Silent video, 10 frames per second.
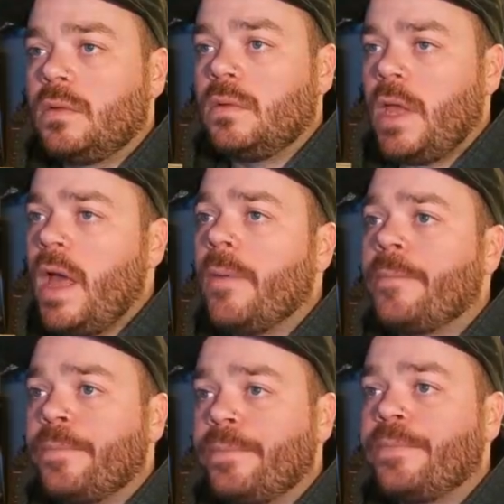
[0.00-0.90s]
Yeah,
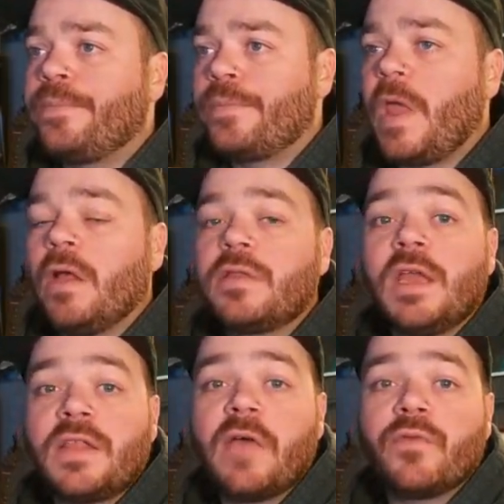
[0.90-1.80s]
I'll
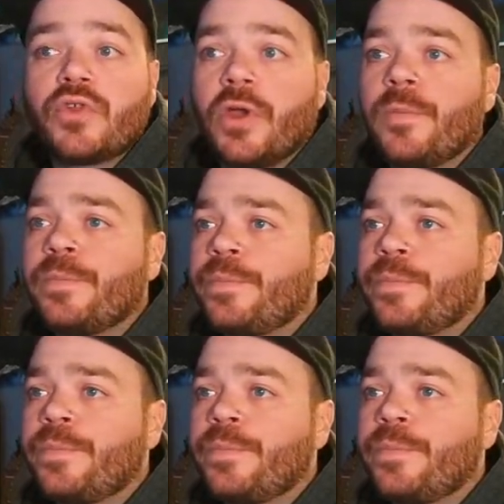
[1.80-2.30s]
take that for sure.